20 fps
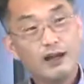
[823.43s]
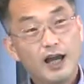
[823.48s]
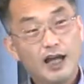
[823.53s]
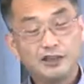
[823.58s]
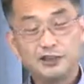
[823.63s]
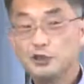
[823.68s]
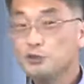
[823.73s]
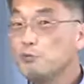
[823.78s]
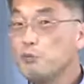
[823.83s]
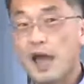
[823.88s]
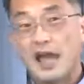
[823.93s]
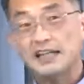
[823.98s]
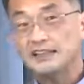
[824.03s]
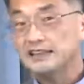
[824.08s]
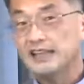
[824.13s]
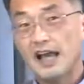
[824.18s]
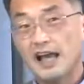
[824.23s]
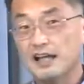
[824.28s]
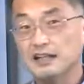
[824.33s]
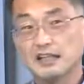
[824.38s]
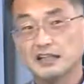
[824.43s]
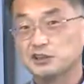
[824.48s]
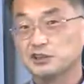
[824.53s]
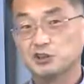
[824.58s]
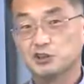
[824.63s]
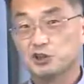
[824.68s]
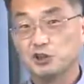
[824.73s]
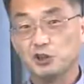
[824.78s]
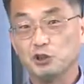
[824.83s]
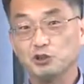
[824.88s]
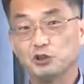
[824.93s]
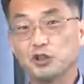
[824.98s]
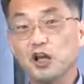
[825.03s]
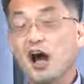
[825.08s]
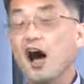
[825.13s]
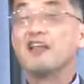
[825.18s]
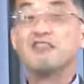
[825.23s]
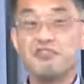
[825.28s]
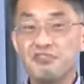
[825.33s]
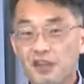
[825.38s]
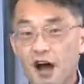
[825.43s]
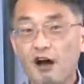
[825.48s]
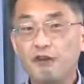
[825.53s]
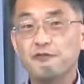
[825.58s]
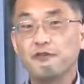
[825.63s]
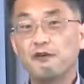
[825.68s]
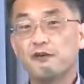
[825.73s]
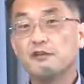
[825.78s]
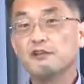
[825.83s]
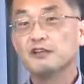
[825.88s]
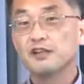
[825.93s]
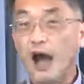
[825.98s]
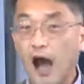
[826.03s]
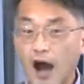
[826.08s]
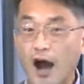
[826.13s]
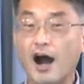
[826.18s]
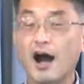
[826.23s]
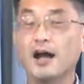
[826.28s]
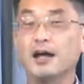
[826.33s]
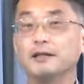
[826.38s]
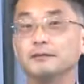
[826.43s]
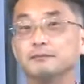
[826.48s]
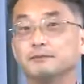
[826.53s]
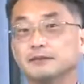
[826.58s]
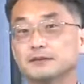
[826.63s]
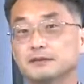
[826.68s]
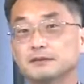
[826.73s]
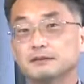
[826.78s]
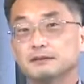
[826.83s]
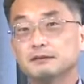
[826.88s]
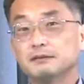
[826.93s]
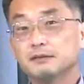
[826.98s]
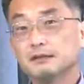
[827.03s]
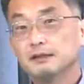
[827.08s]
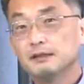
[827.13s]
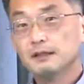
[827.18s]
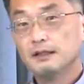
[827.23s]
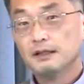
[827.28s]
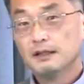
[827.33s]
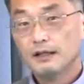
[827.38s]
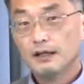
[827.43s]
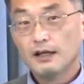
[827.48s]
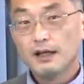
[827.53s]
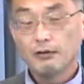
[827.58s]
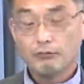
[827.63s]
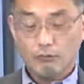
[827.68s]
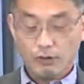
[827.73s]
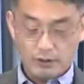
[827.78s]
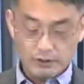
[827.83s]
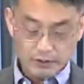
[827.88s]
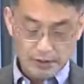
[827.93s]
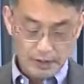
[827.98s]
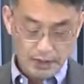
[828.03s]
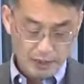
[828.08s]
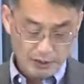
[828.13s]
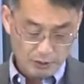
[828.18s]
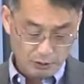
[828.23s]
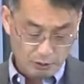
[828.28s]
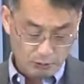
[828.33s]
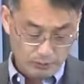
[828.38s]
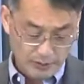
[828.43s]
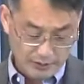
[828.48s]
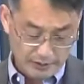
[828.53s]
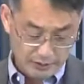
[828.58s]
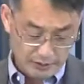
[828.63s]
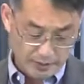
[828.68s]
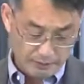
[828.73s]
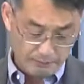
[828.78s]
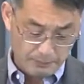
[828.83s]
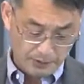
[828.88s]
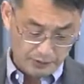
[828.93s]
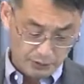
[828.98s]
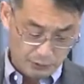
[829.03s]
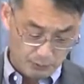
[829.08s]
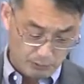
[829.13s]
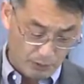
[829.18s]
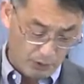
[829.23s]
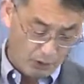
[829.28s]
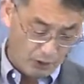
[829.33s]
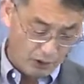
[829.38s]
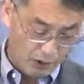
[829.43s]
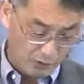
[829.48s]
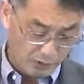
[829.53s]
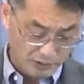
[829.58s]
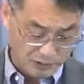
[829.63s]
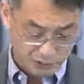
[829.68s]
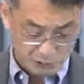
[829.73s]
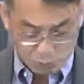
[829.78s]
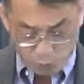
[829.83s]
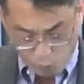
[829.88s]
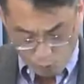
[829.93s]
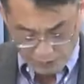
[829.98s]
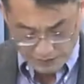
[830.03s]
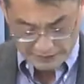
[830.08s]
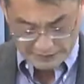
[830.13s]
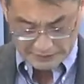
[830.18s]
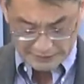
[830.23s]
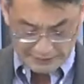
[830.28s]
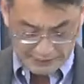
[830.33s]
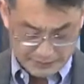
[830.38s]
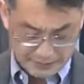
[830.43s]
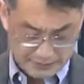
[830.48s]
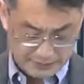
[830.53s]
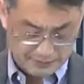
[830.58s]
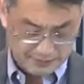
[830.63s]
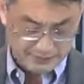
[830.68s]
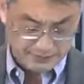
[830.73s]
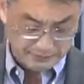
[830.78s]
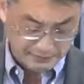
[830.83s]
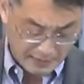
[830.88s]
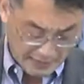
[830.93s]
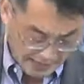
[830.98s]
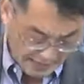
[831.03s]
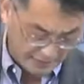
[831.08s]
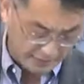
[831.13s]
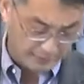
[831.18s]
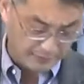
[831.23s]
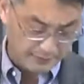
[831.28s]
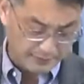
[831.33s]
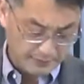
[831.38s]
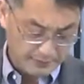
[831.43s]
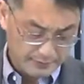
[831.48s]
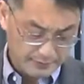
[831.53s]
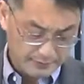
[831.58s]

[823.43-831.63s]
And you make that excuse enough times. And one day you'll wake up and tomorrow is 20 years later.